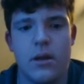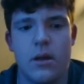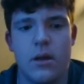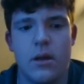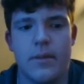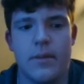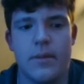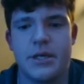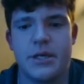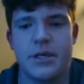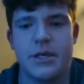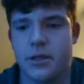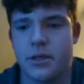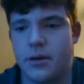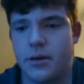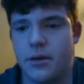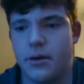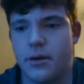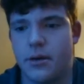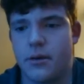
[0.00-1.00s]
make
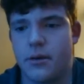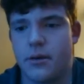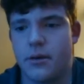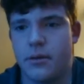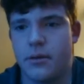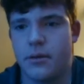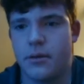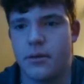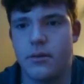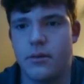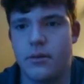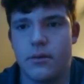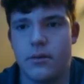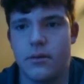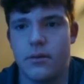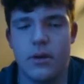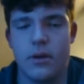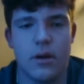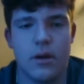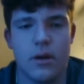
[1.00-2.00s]
sure you're,
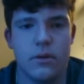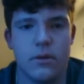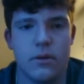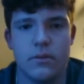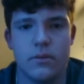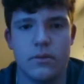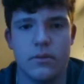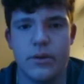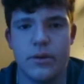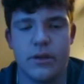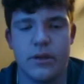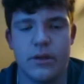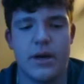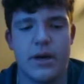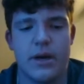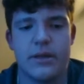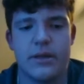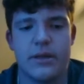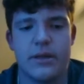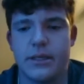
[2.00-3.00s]
putting the
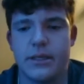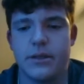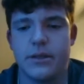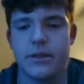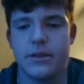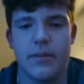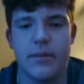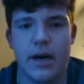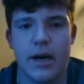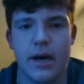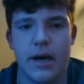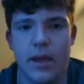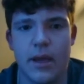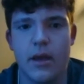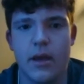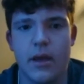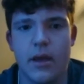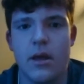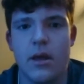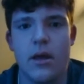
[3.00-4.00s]
right things in your body.